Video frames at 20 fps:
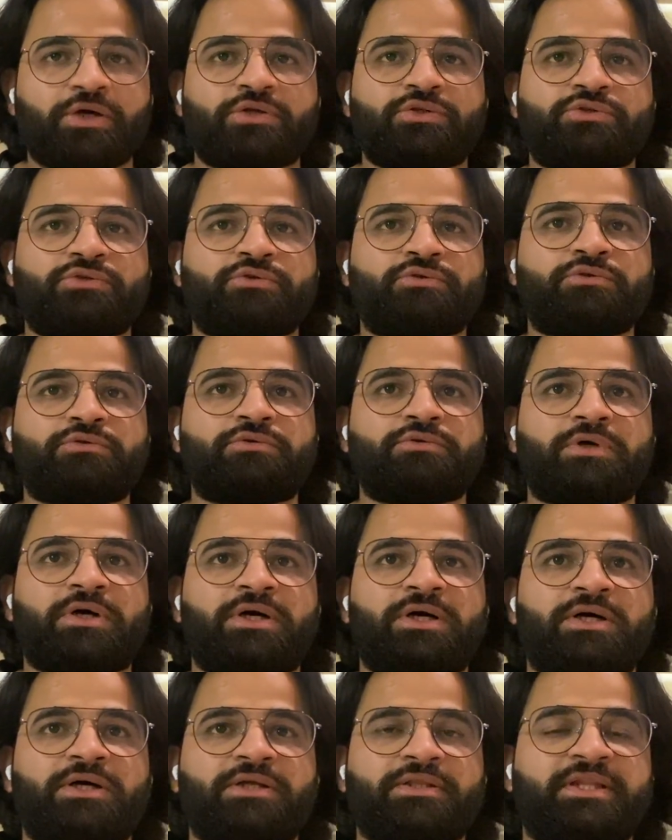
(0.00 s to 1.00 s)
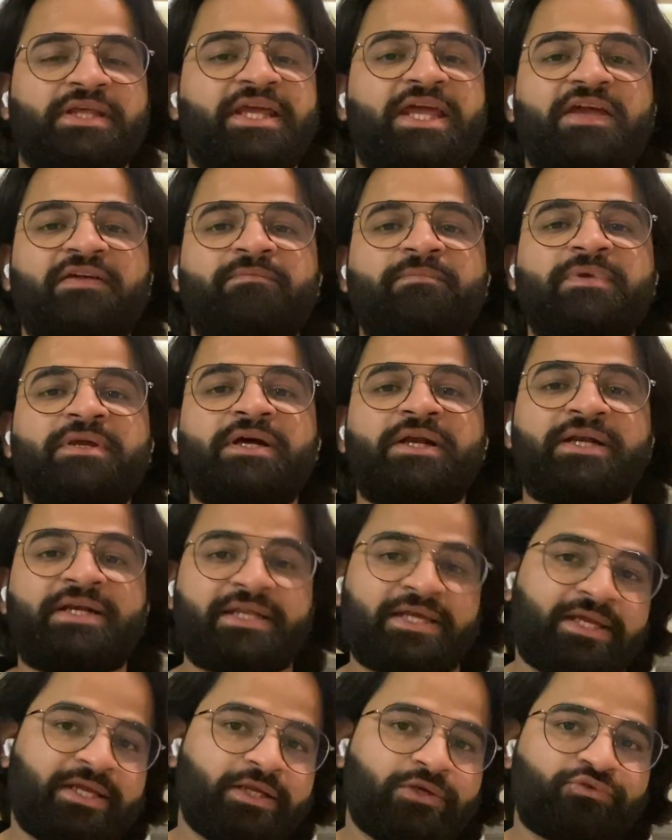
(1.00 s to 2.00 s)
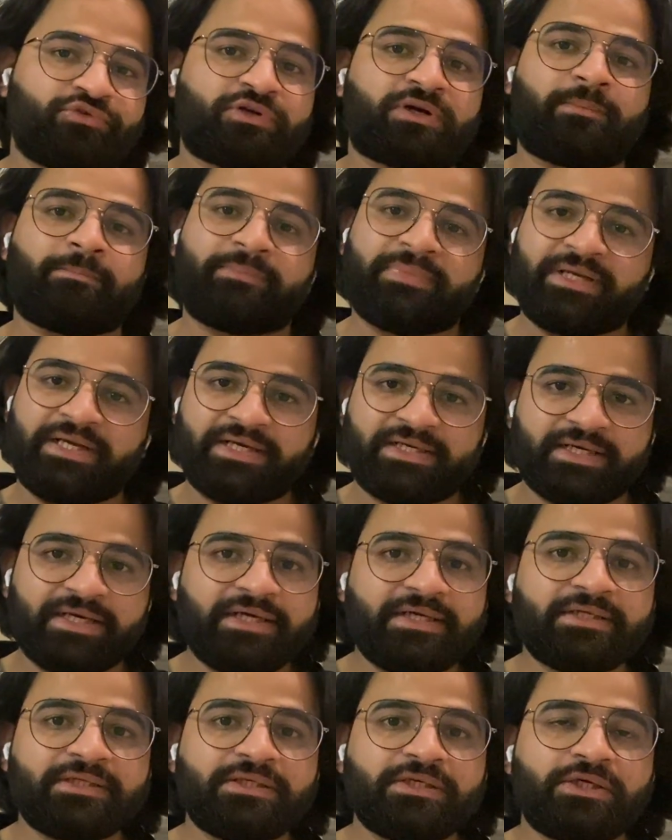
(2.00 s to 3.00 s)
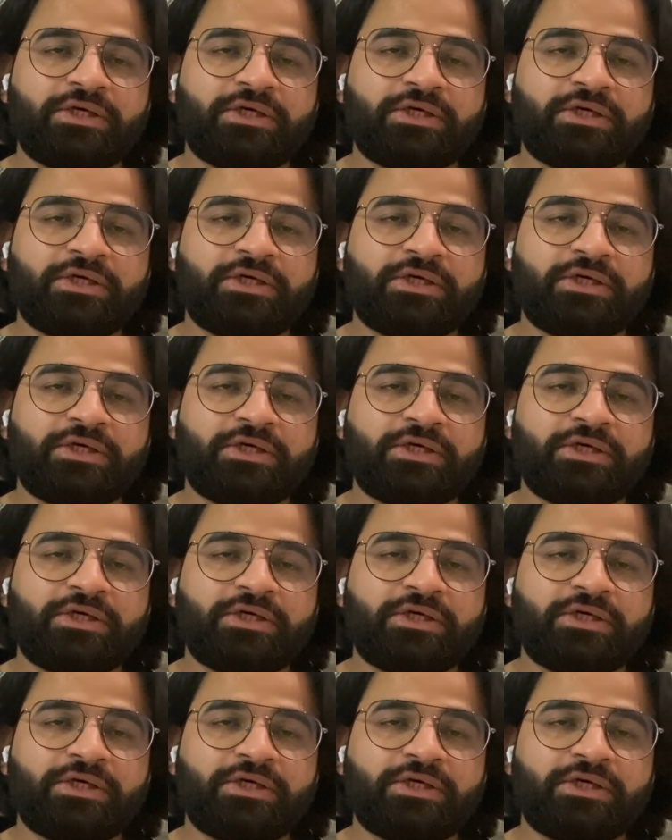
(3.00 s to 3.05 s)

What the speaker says: So they gave me a day to complete it.